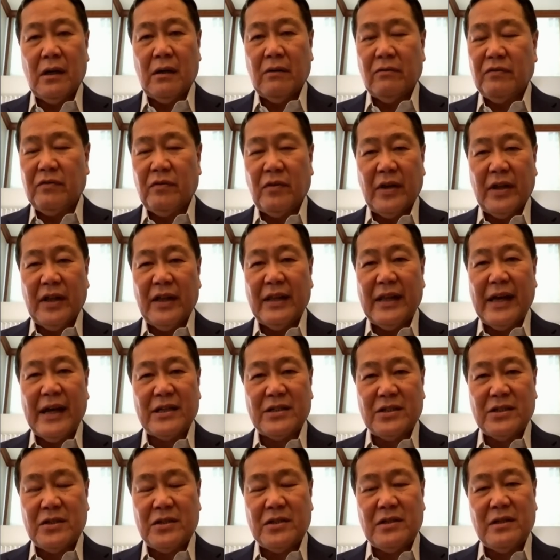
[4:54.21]
for the
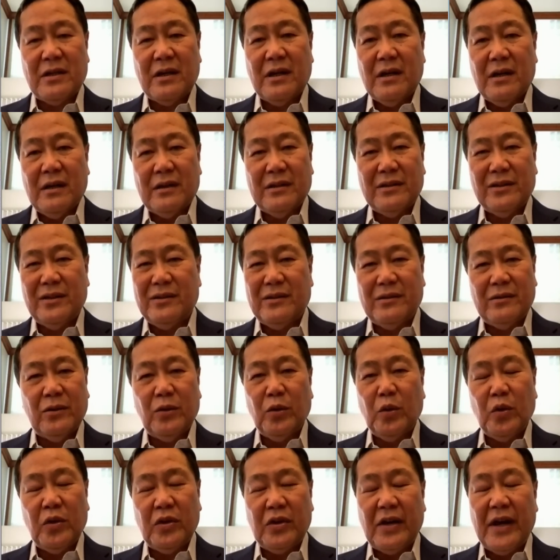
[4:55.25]
next
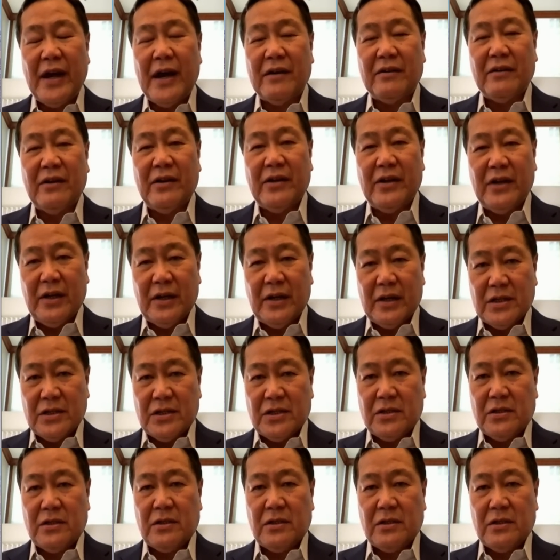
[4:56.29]
200-300 years.